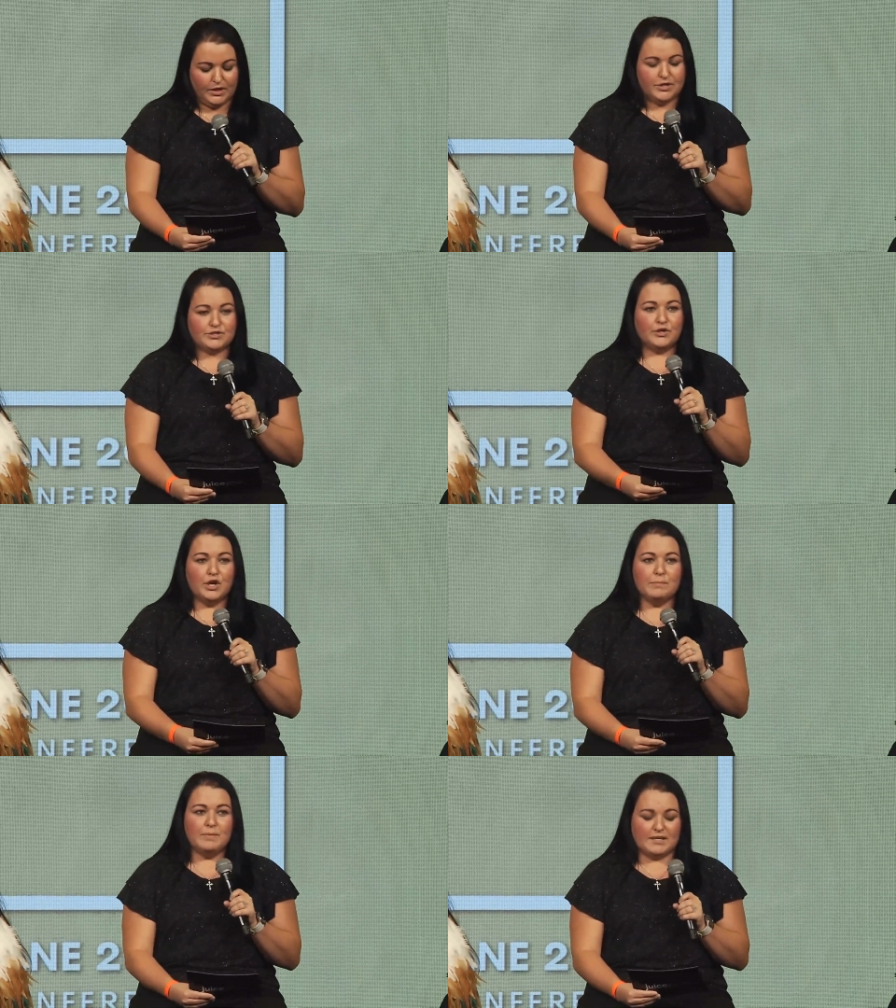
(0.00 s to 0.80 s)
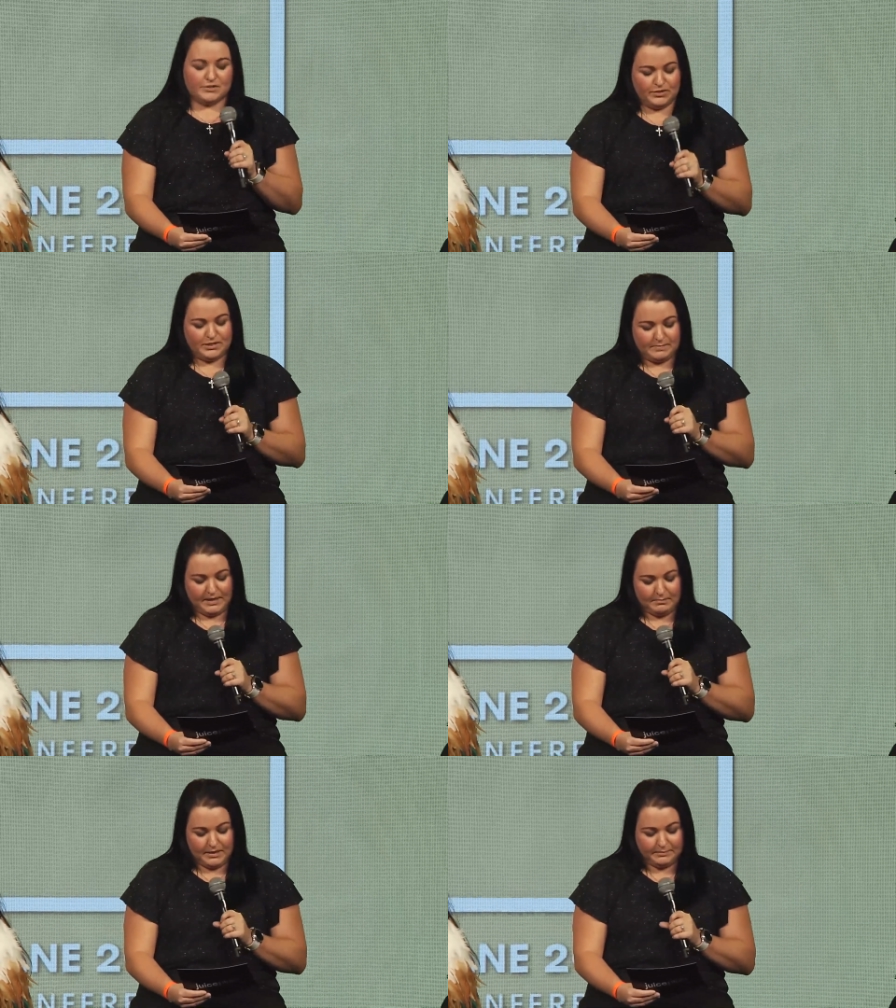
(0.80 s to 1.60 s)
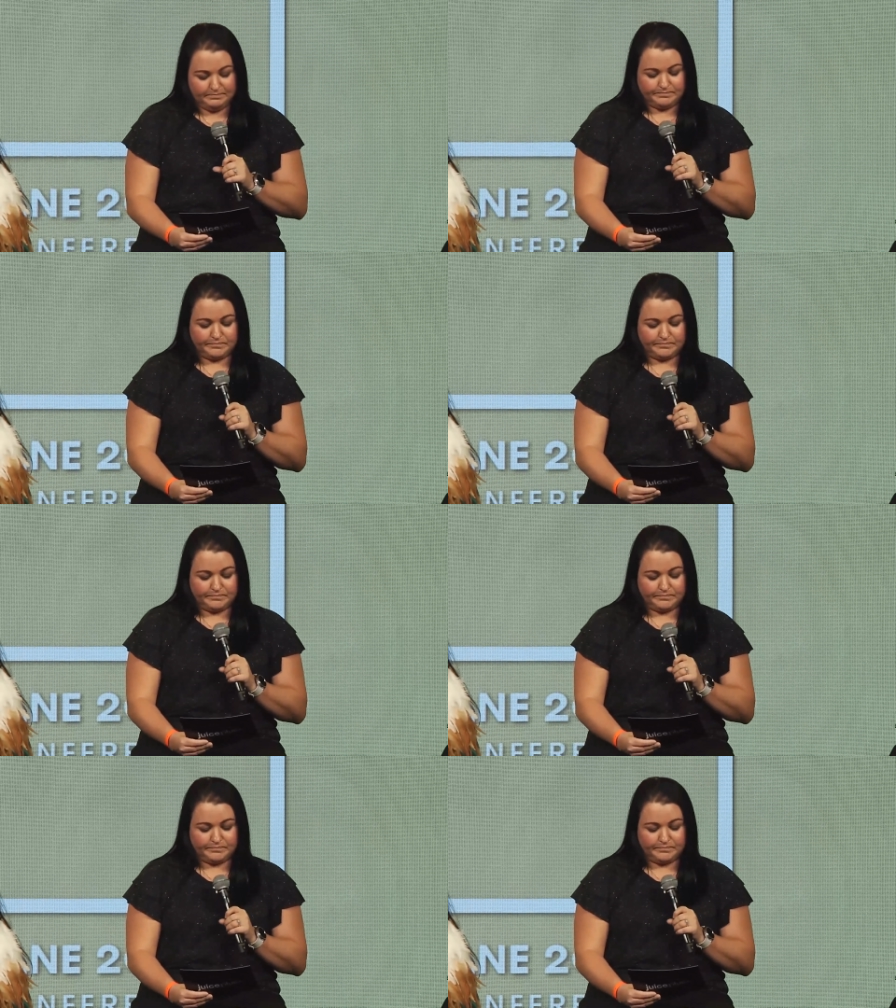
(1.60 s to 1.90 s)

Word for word: So going back to September,